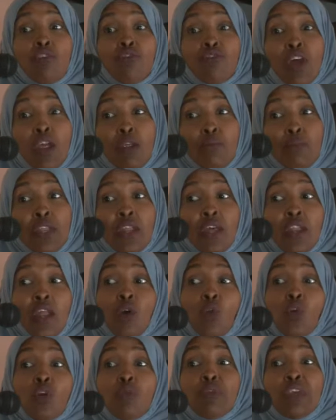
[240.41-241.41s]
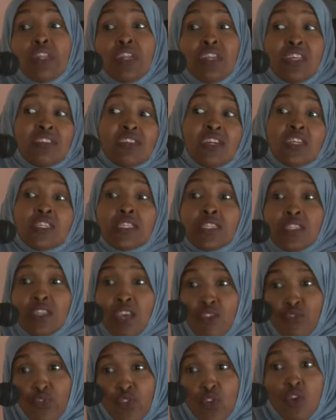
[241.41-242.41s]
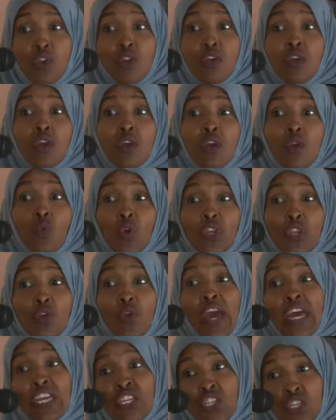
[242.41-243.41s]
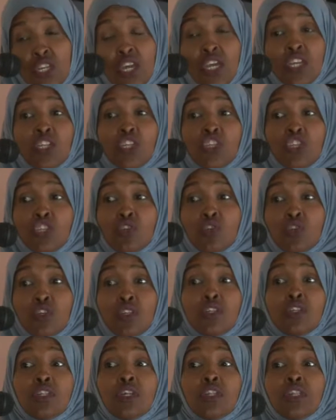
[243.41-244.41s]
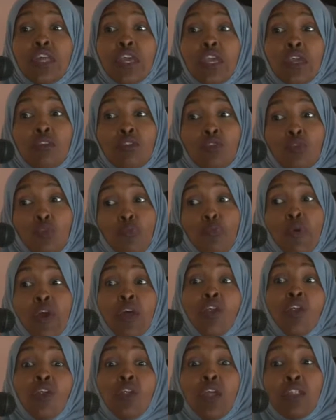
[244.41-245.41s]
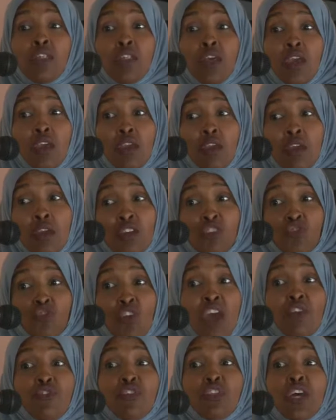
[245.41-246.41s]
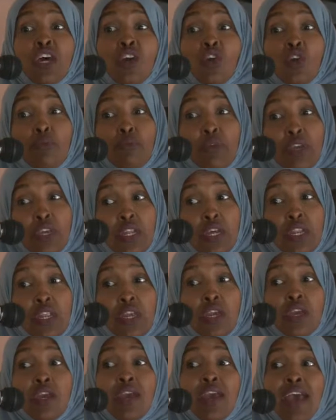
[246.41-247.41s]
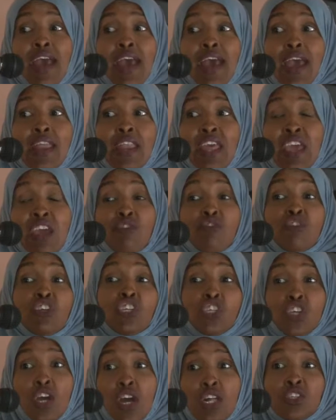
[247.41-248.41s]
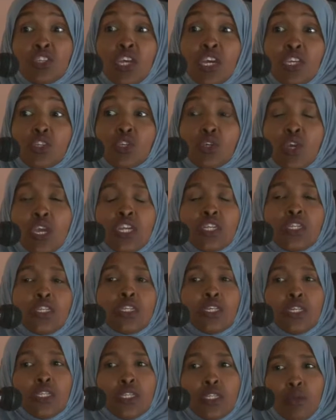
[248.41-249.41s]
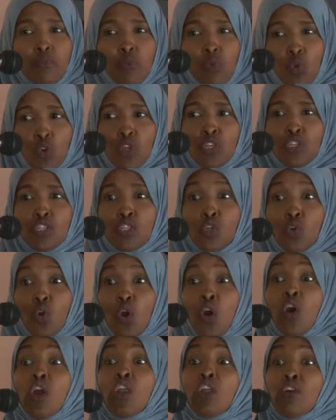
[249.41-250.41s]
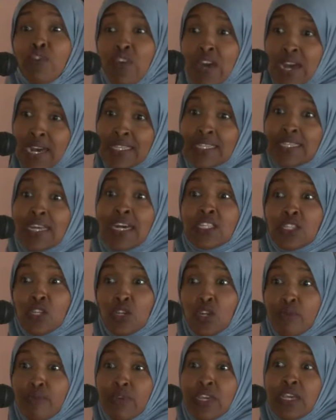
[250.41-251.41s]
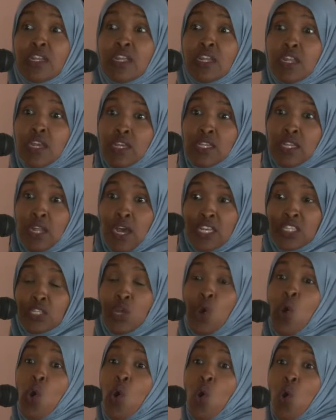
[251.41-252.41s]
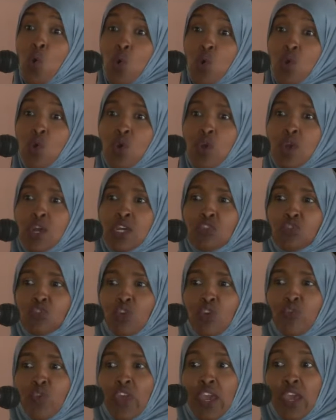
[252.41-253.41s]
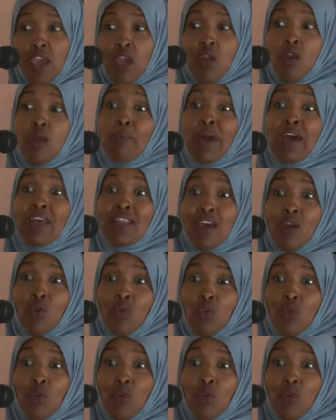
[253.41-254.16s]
environment and our communities are safer. When you educate the children, then they do better and they thrive in that community. And every child's education is important to all of us as a community as a whole. So if we care about